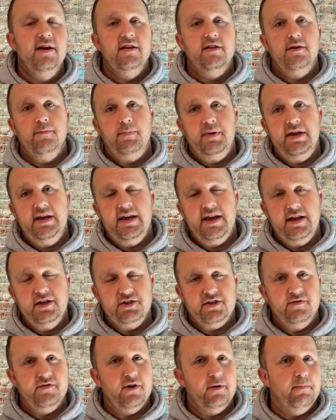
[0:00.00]
The
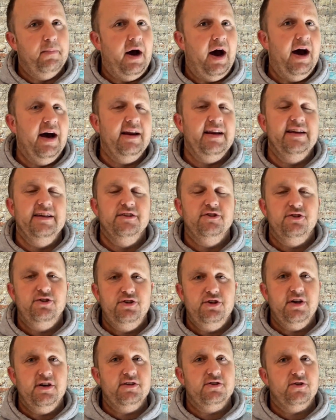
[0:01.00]
pH of their body is
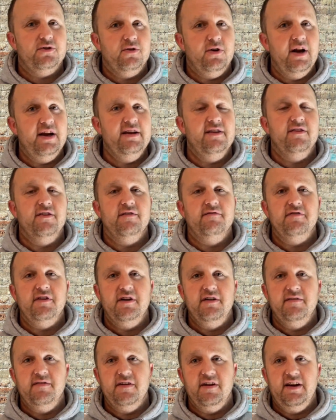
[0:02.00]
just right. They're
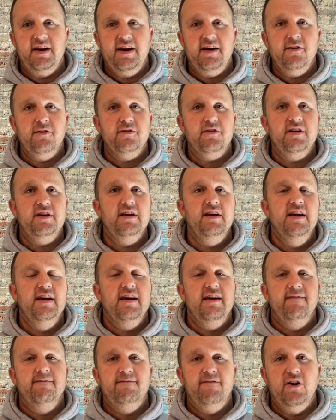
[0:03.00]
very, very healthy
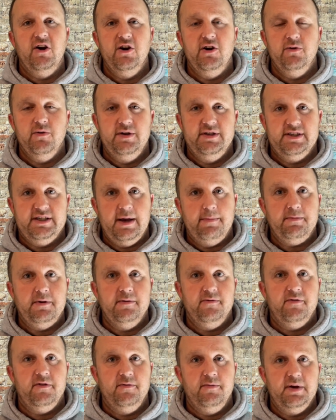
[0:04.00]
and very
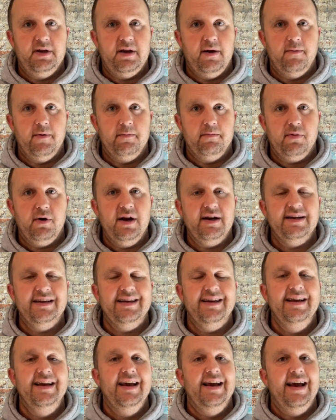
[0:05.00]
receptive to becoming pregnant.